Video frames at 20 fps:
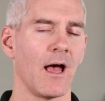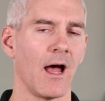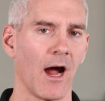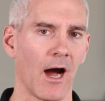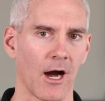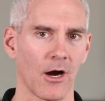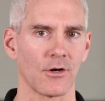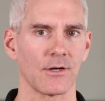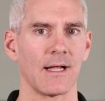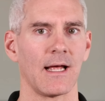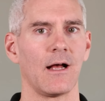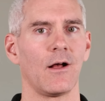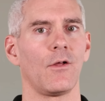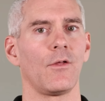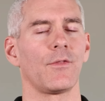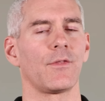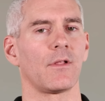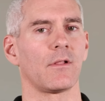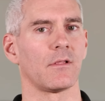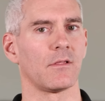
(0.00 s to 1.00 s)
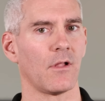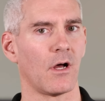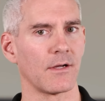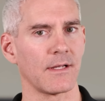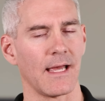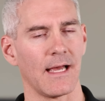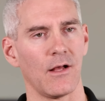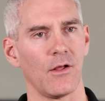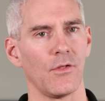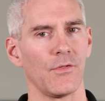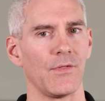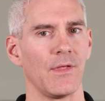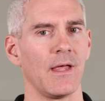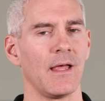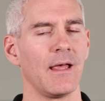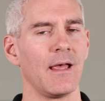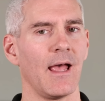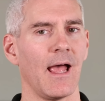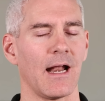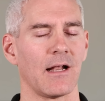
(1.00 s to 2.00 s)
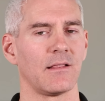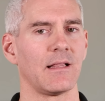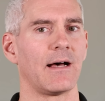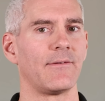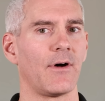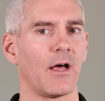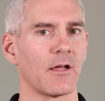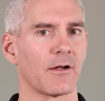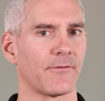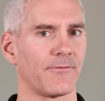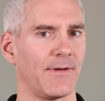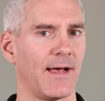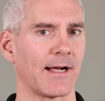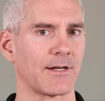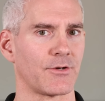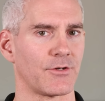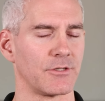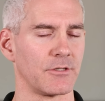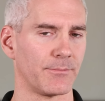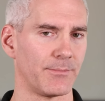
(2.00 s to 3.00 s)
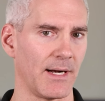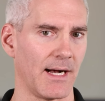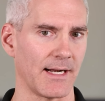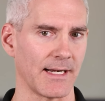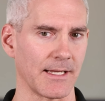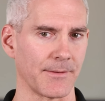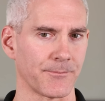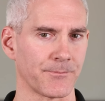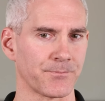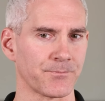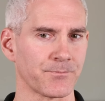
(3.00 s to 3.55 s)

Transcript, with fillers: heart health, lung health, and a lot of other factors in your body.